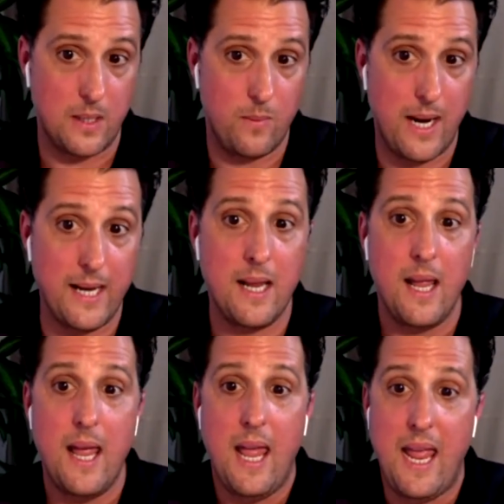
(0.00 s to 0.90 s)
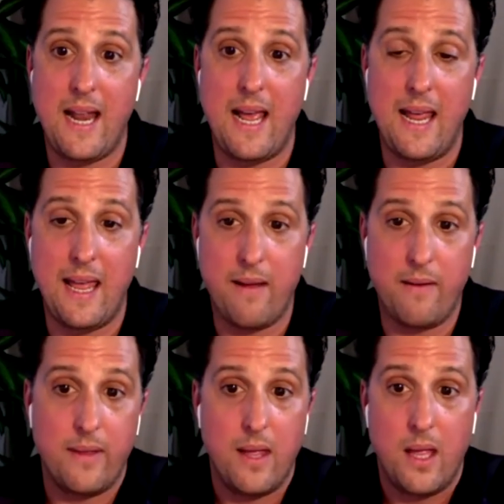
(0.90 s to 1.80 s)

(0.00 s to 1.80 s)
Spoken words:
right? And I have,